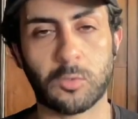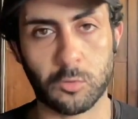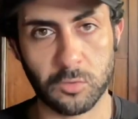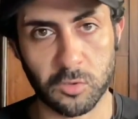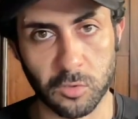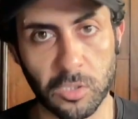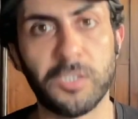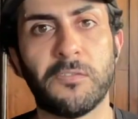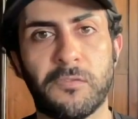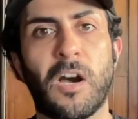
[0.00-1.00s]

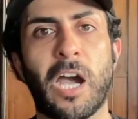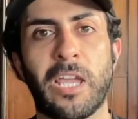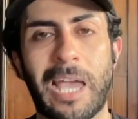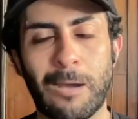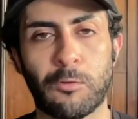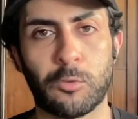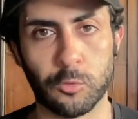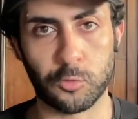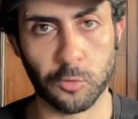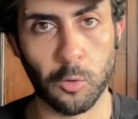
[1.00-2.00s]
solidify our
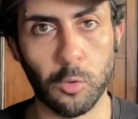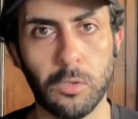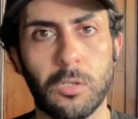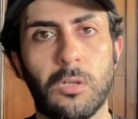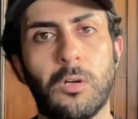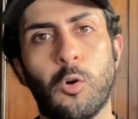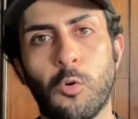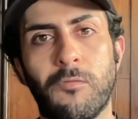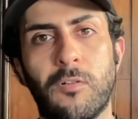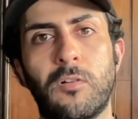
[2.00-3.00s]
control
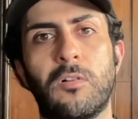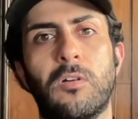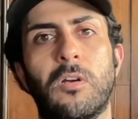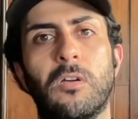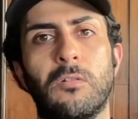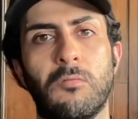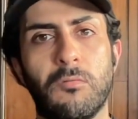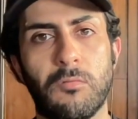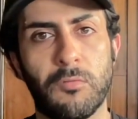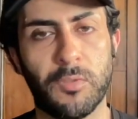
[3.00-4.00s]
over
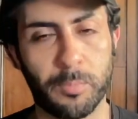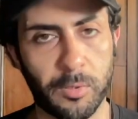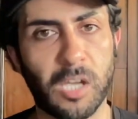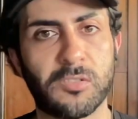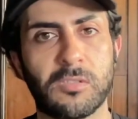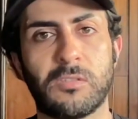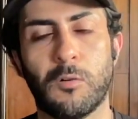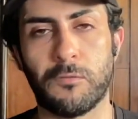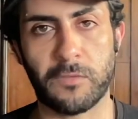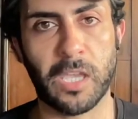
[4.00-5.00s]
the process
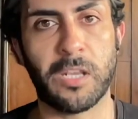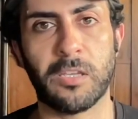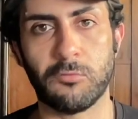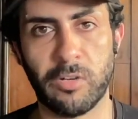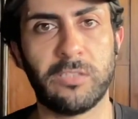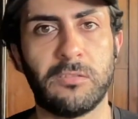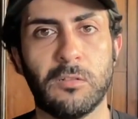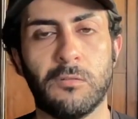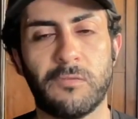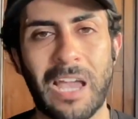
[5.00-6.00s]
of getting rid
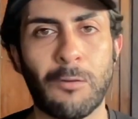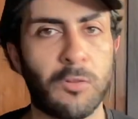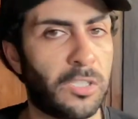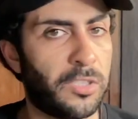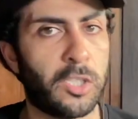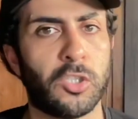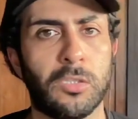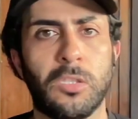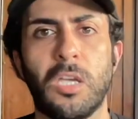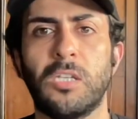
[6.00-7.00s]
of our
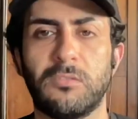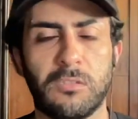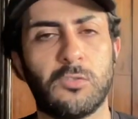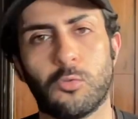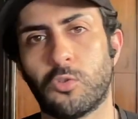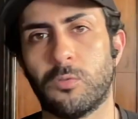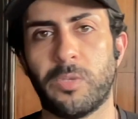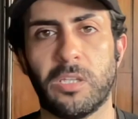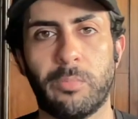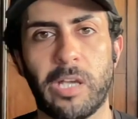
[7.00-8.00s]
addiction to these social
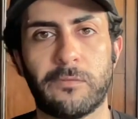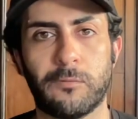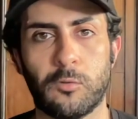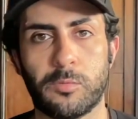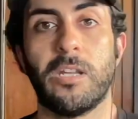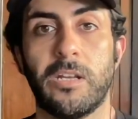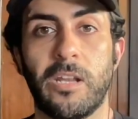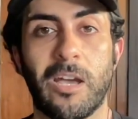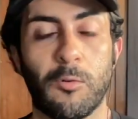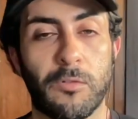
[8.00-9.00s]
media platforms.
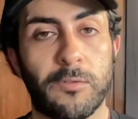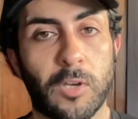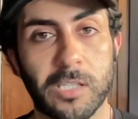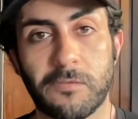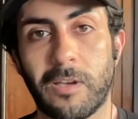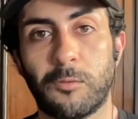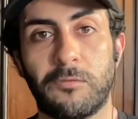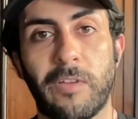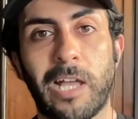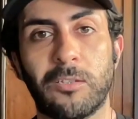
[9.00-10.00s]
Now, if you guys found
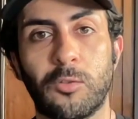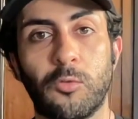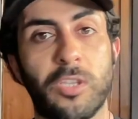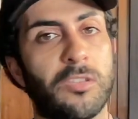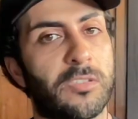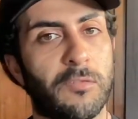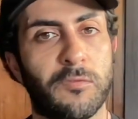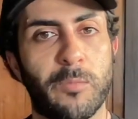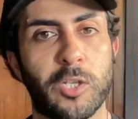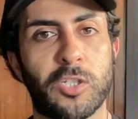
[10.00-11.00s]
value in this
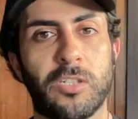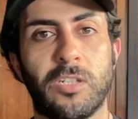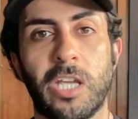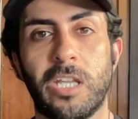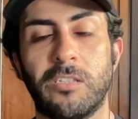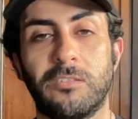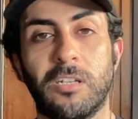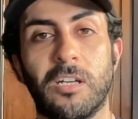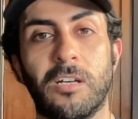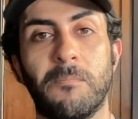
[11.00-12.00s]
information, and
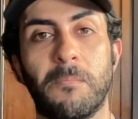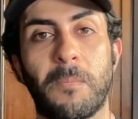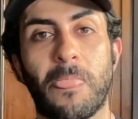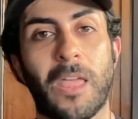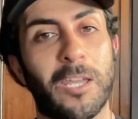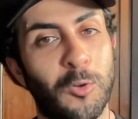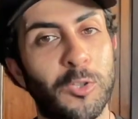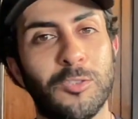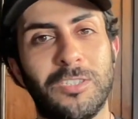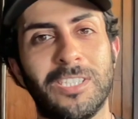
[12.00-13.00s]
I know
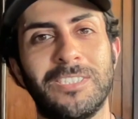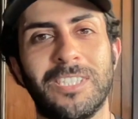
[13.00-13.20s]
you did,